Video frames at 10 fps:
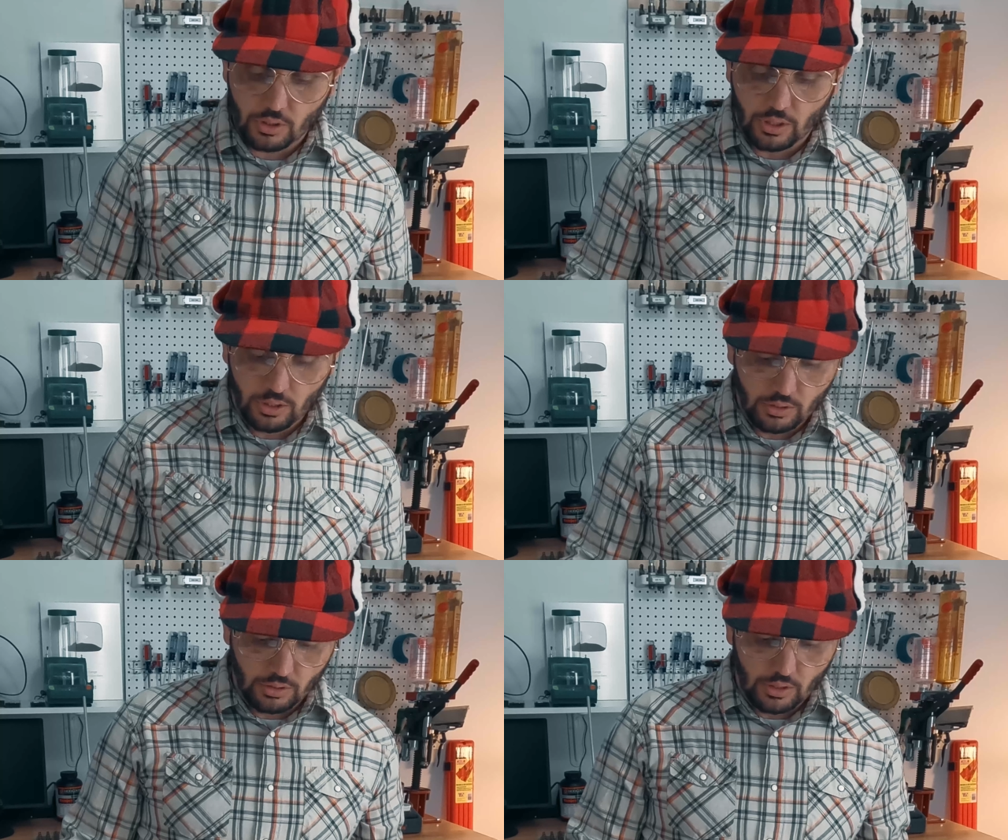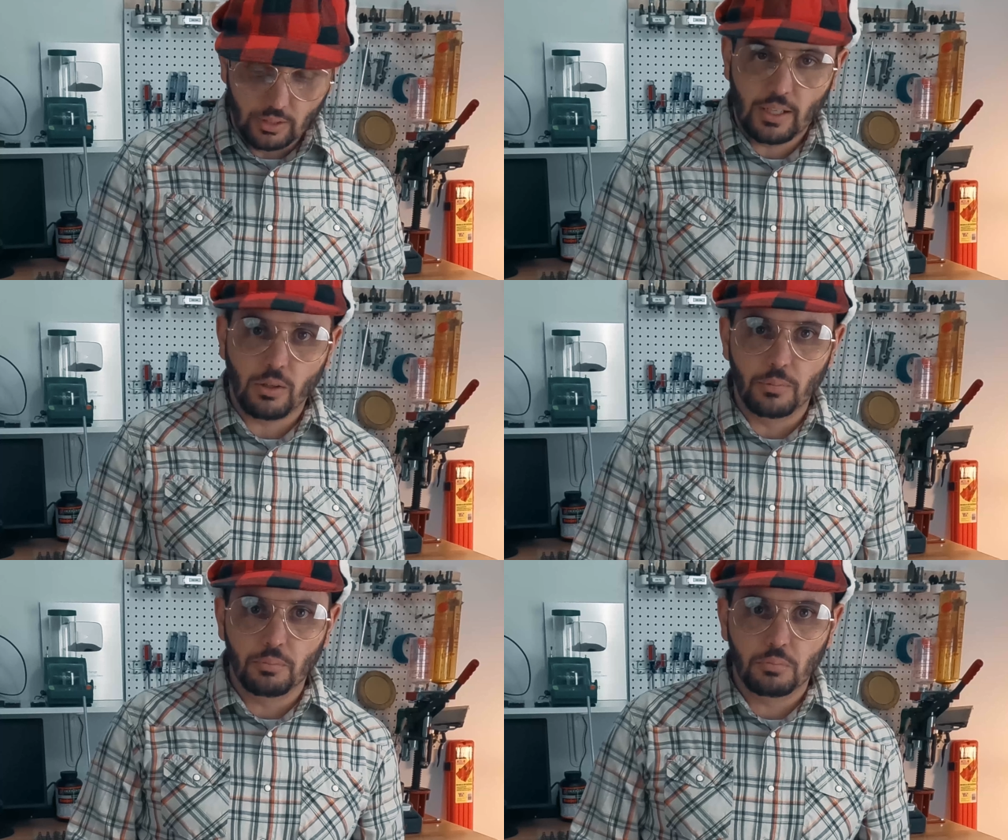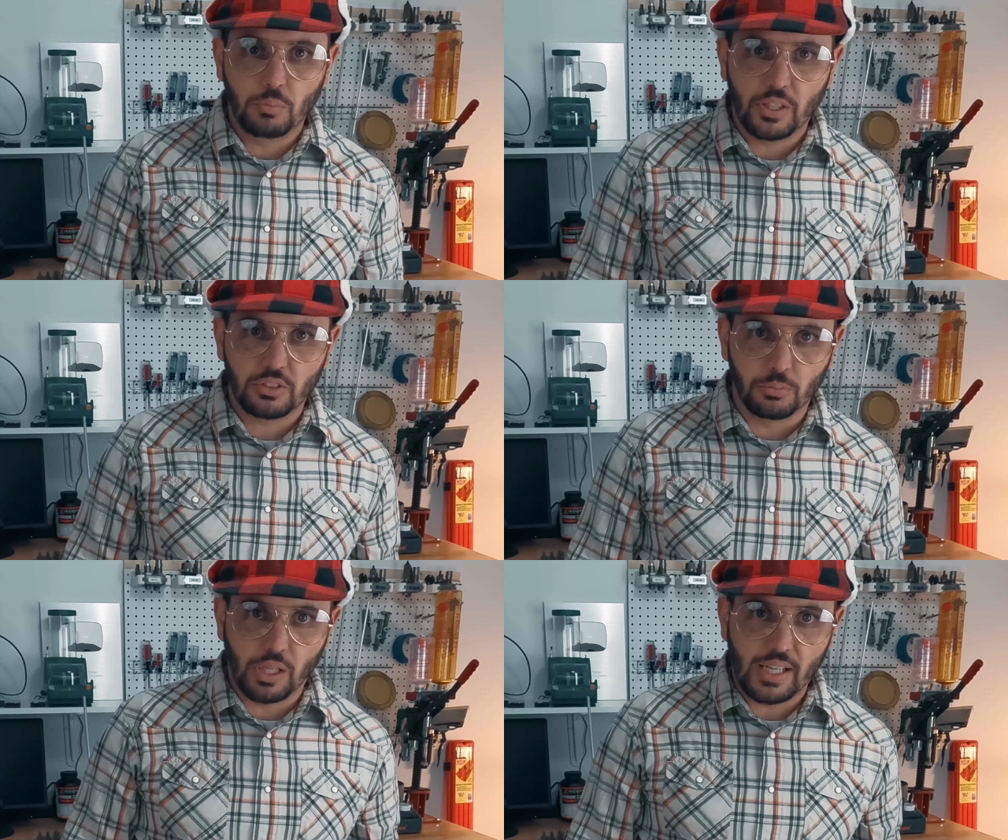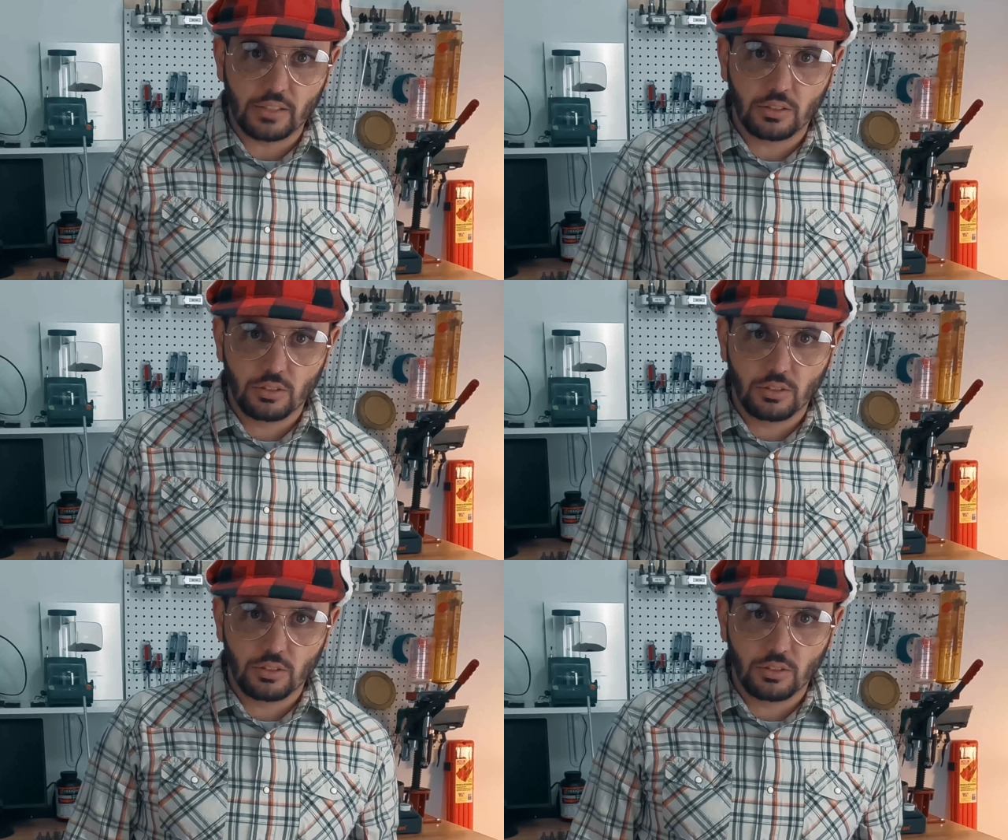and now it makes the brass